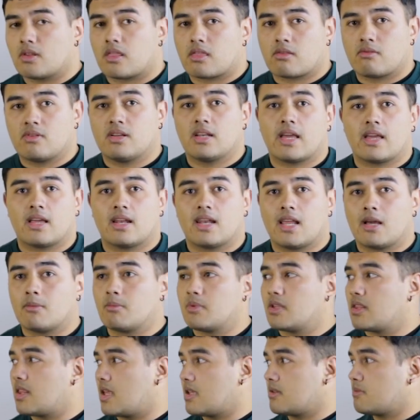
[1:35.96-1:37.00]
a 3-layer
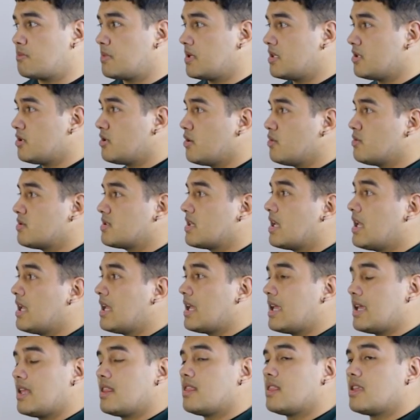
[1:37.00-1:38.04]
laminate that's been used
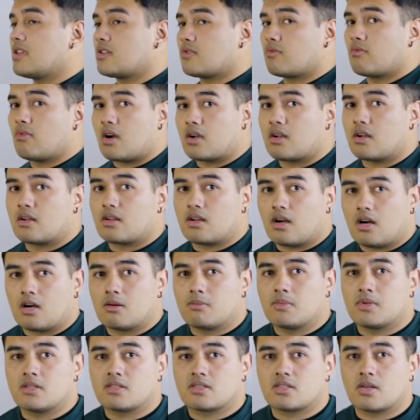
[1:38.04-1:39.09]
in this Rukka
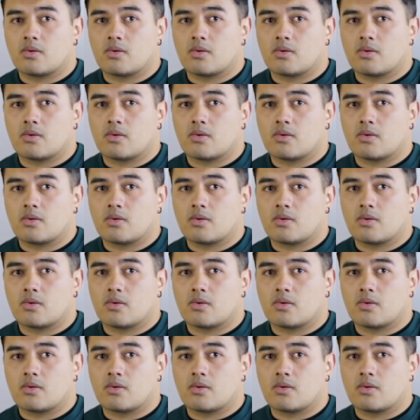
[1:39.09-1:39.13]
garment,